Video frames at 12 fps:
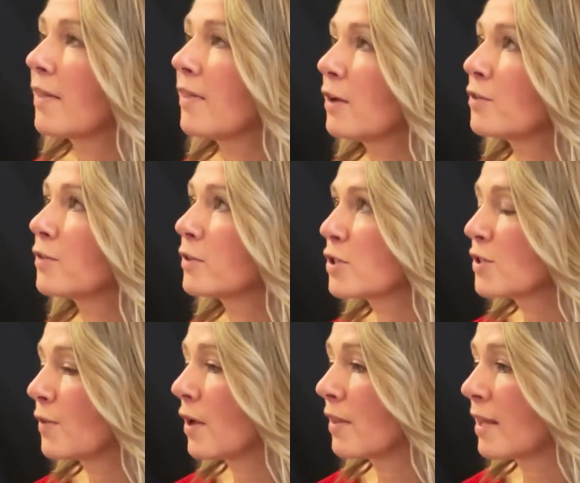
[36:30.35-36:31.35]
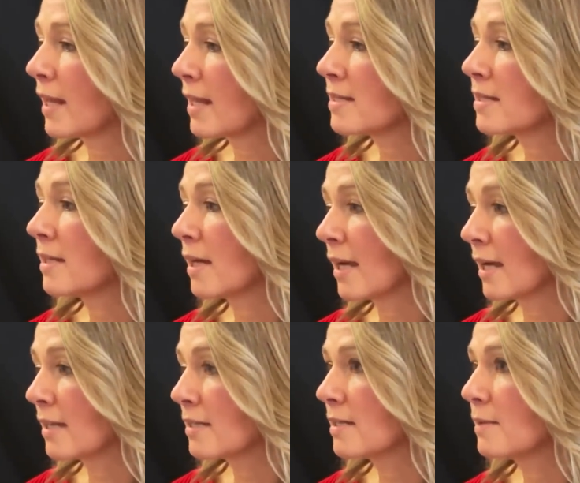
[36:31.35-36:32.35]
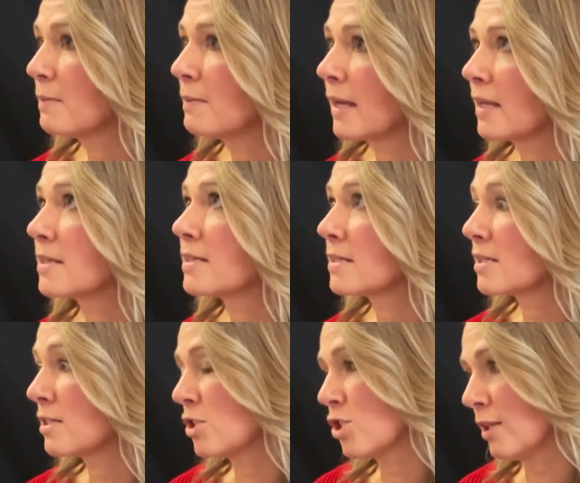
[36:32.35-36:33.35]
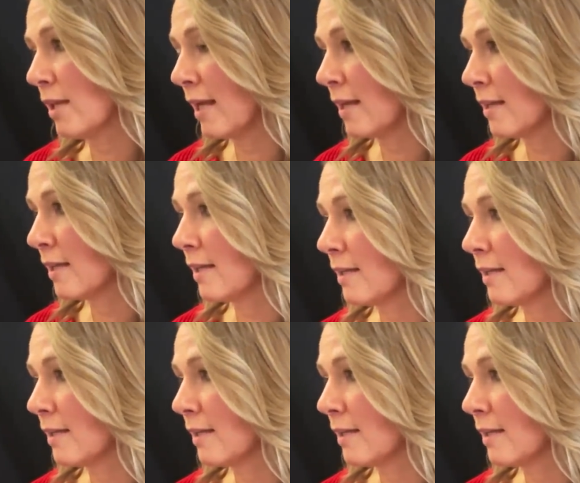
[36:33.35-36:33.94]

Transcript: I think, first of all, that I did not make this decision lightly.